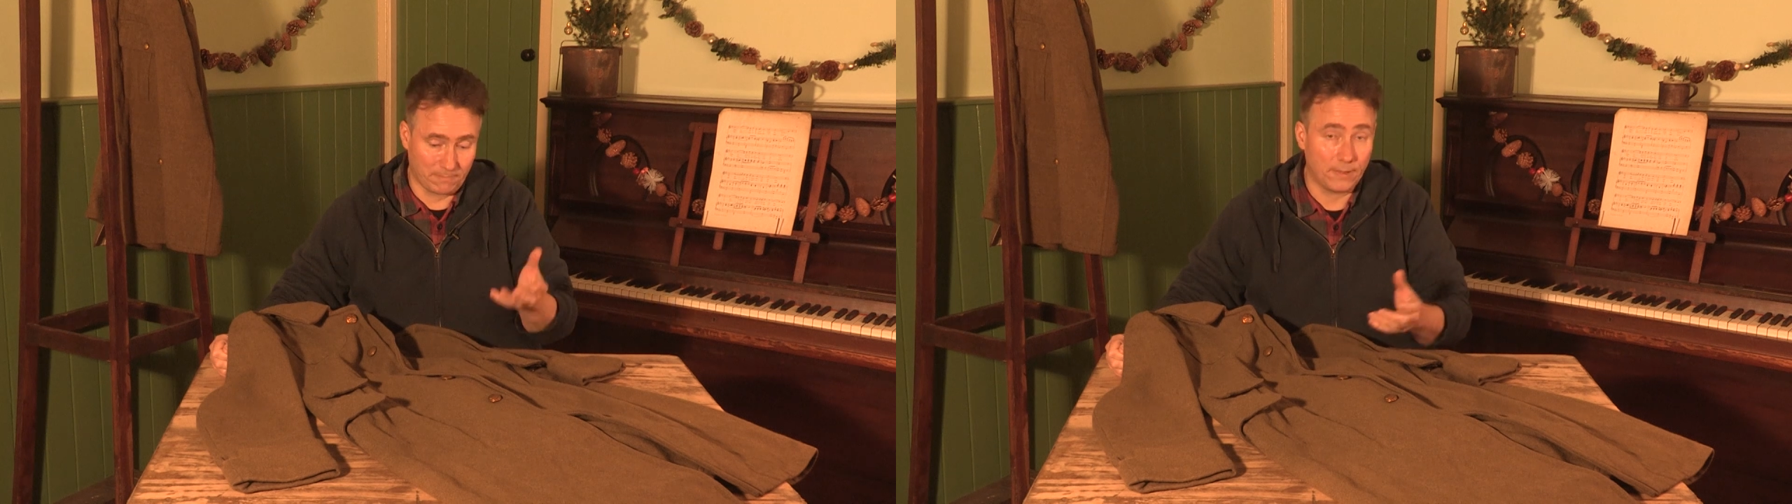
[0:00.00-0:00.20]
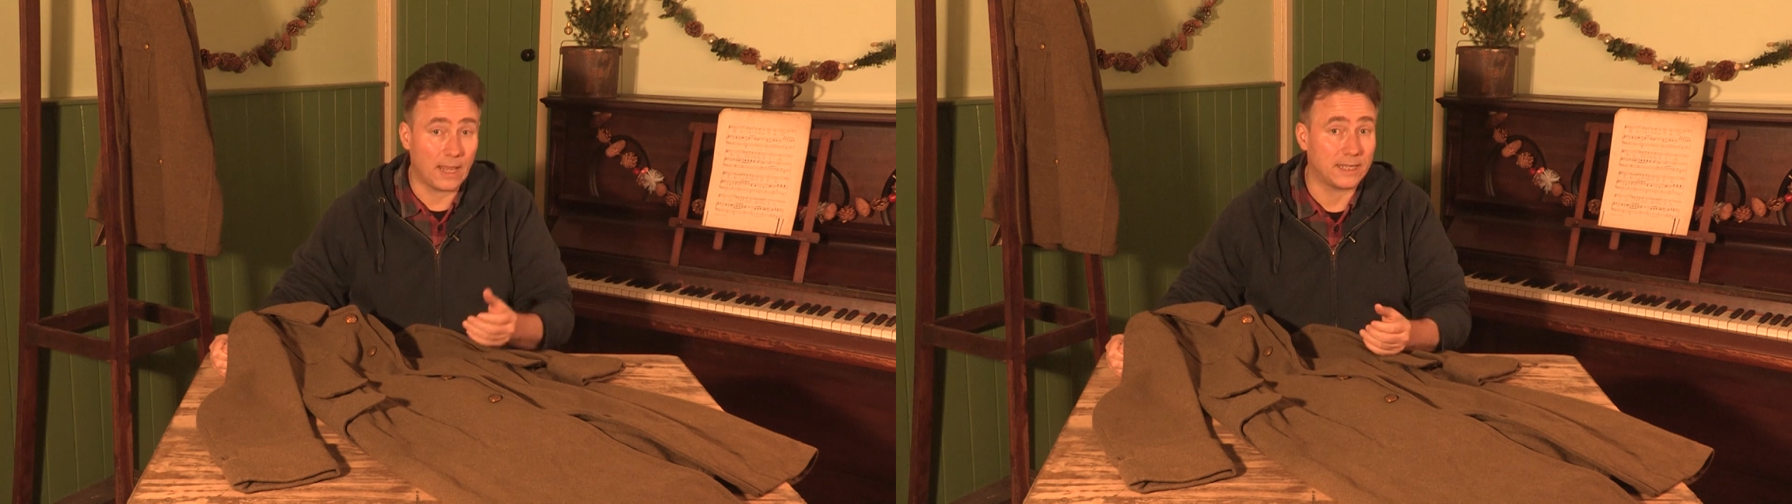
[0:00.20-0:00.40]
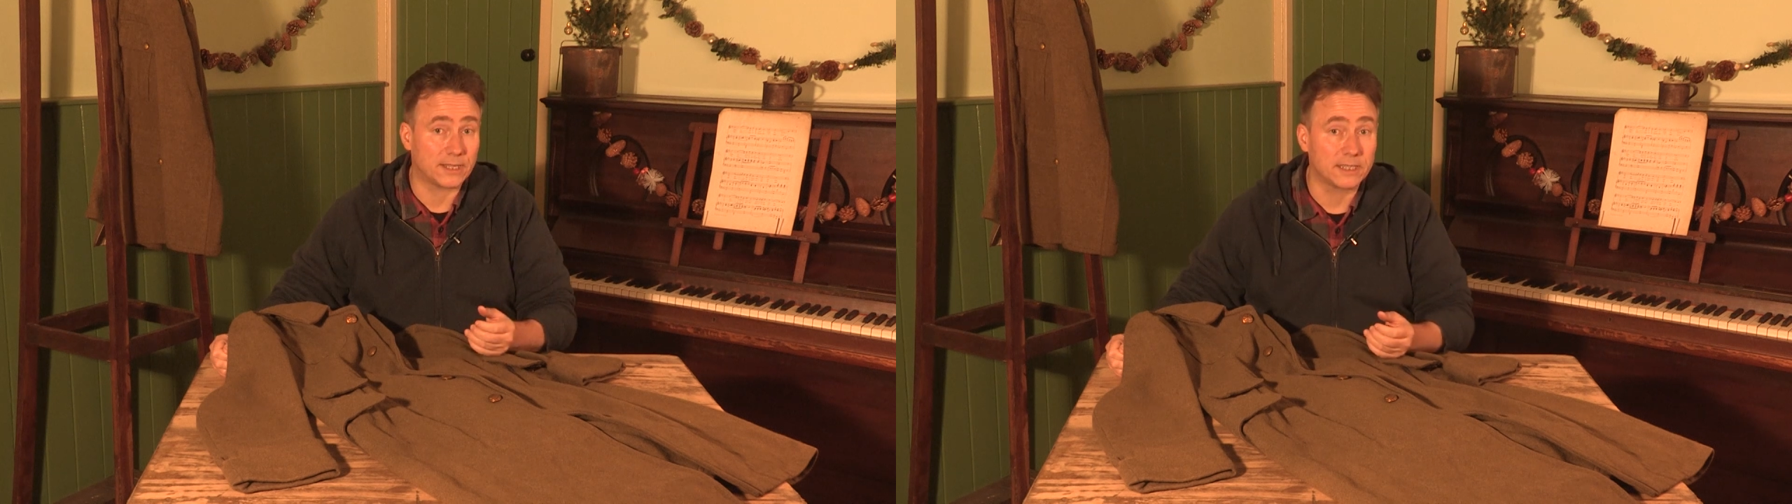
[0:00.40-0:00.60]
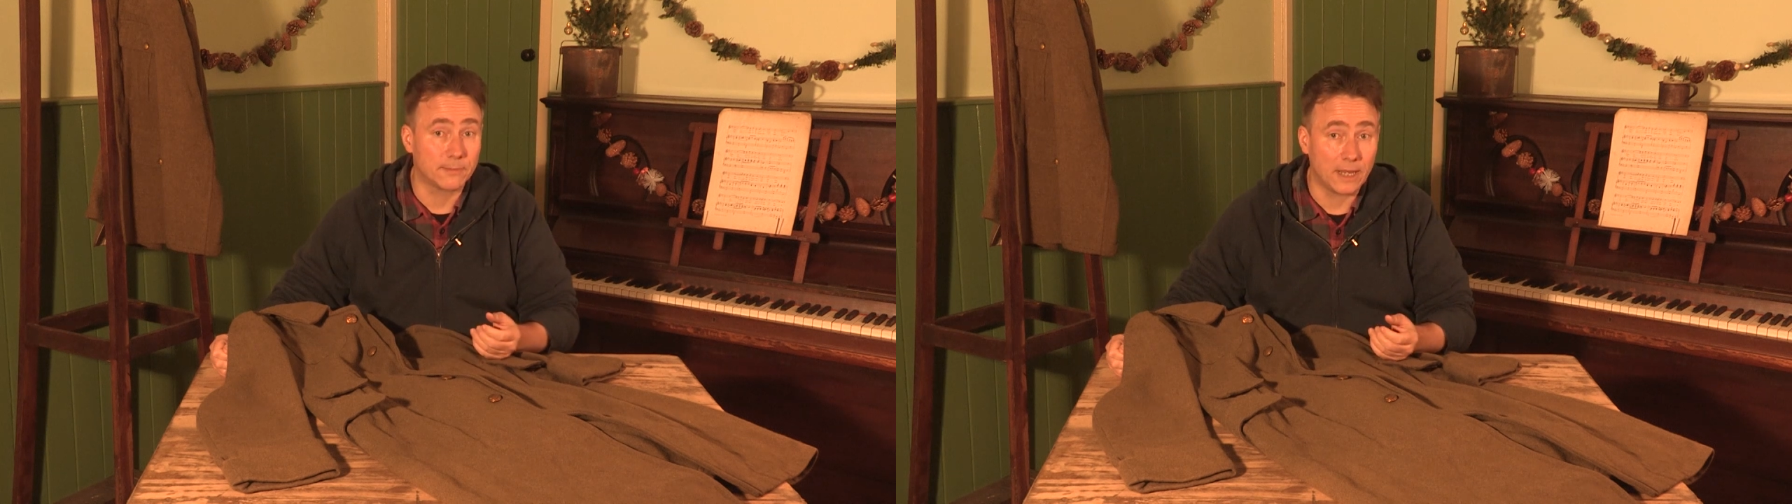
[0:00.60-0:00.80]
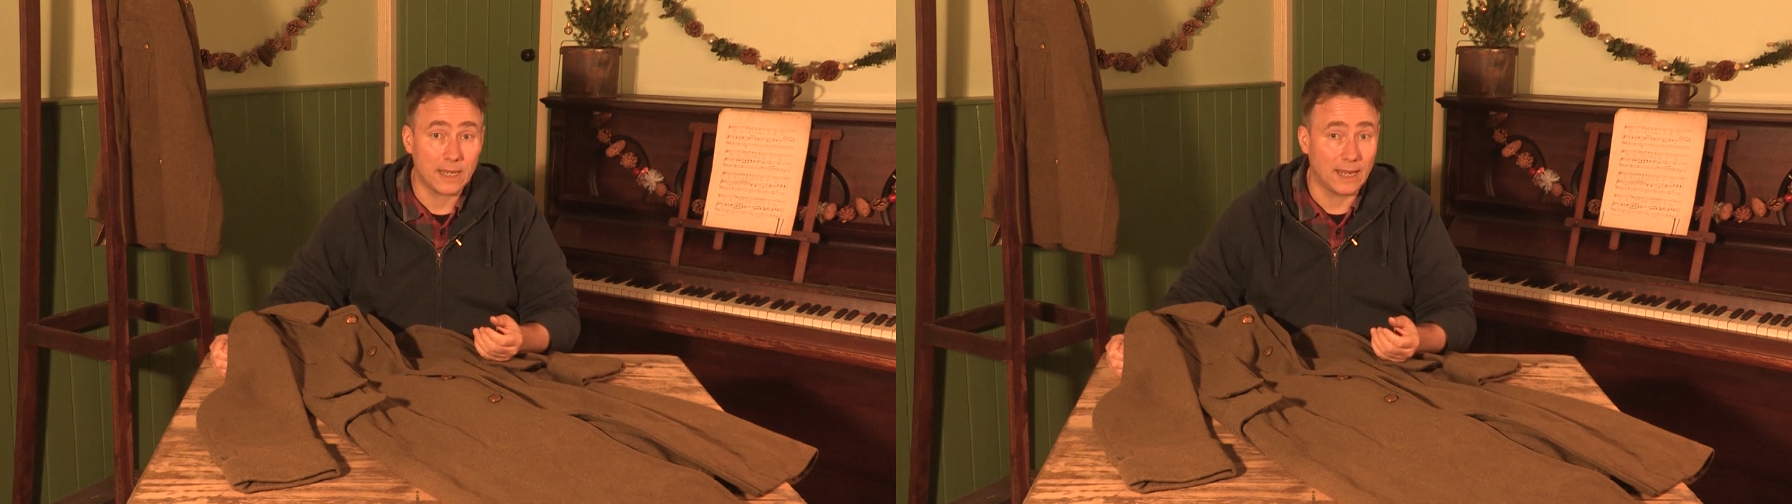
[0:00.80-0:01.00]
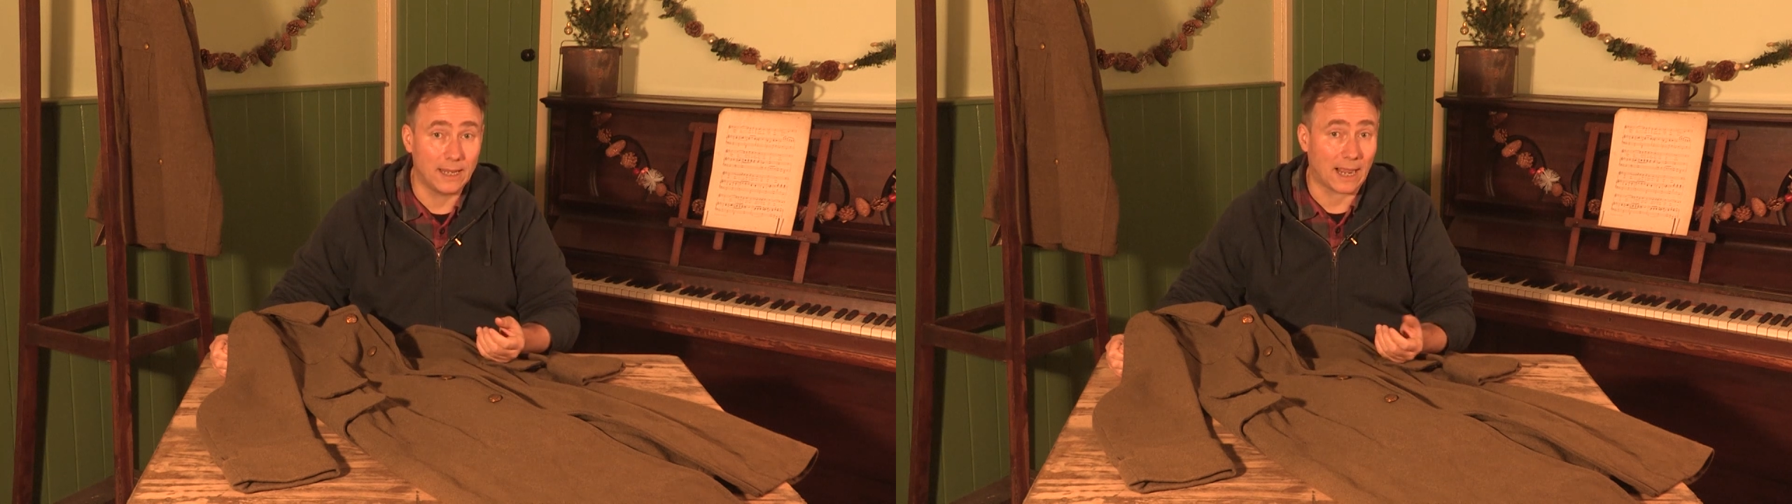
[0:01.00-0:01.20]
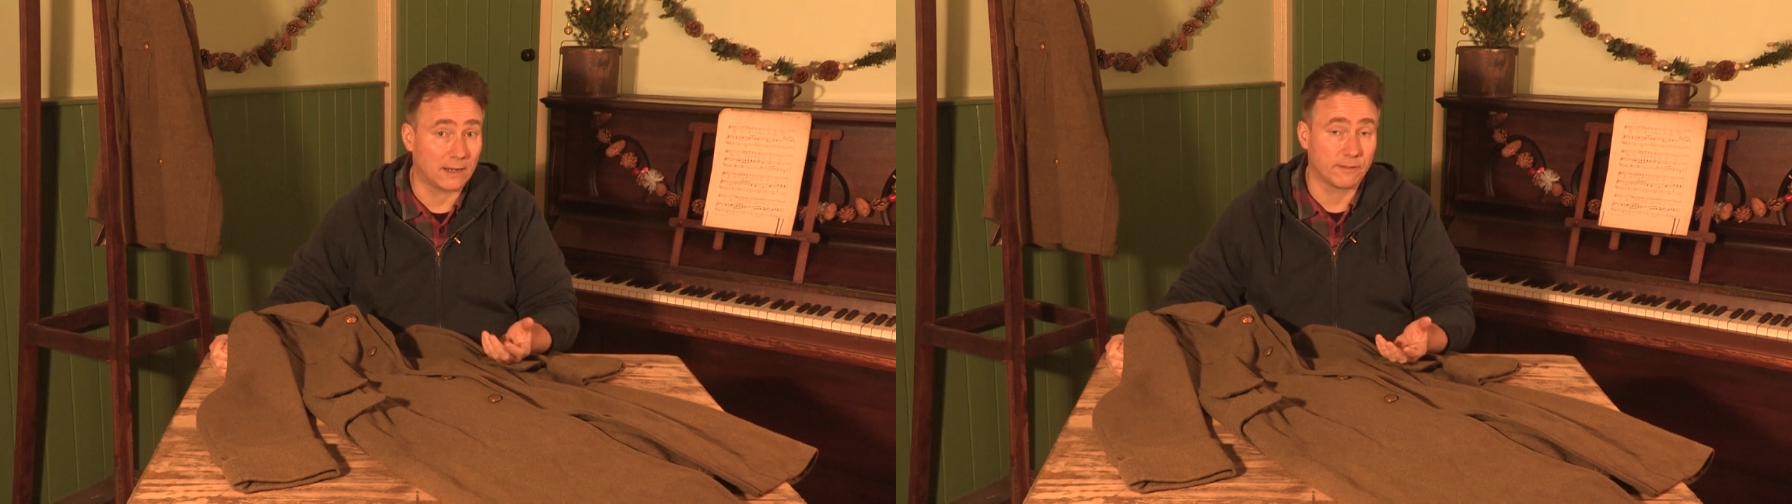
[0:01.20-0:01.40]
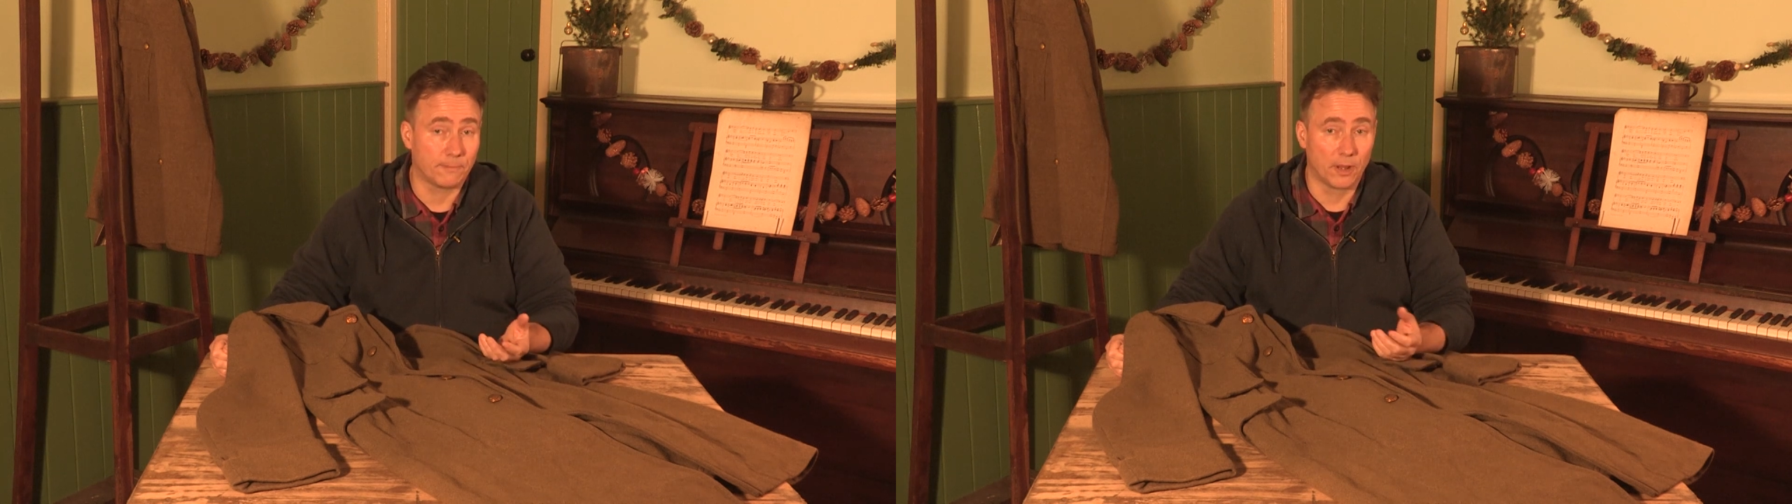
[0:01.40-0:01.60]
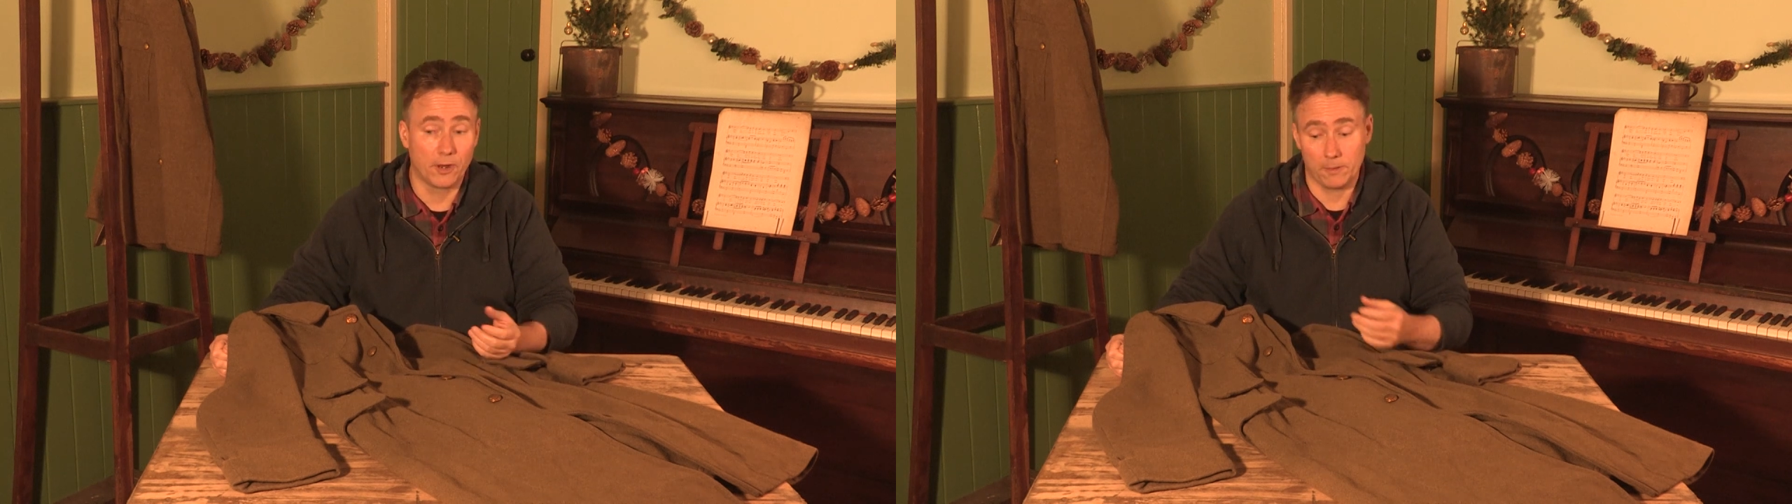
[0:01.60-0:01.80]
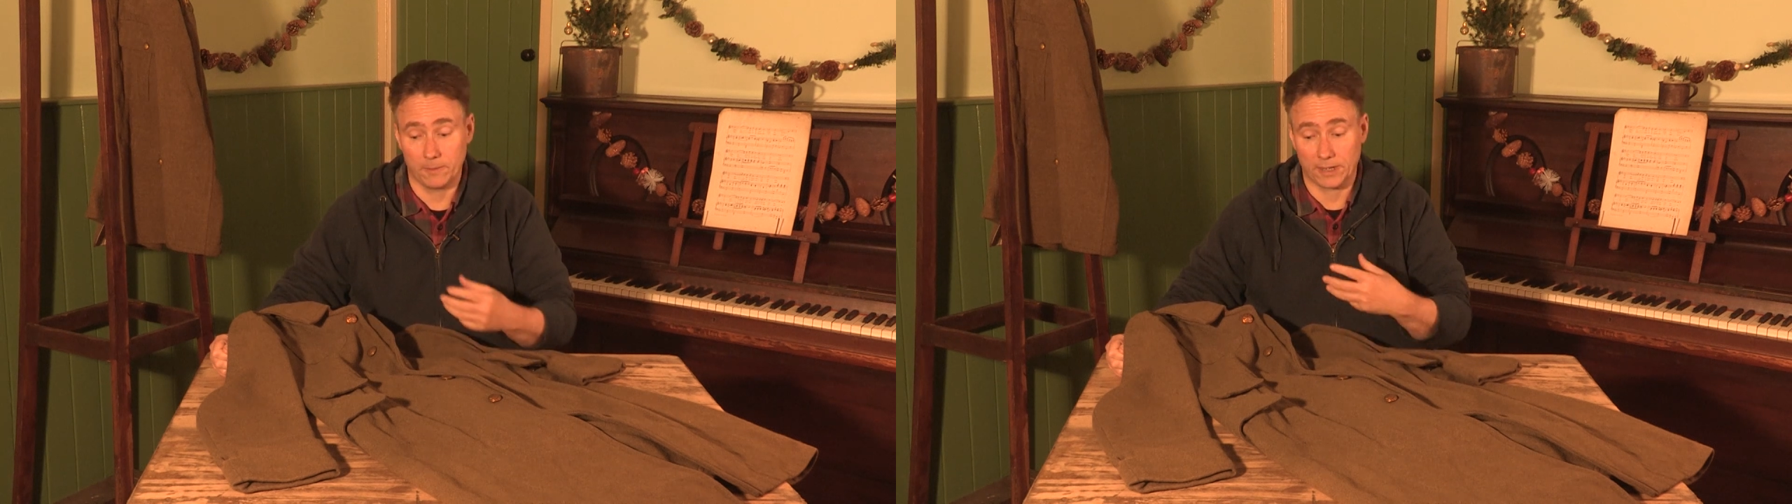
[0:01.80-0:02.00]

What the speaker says: he said to me, out of the blue,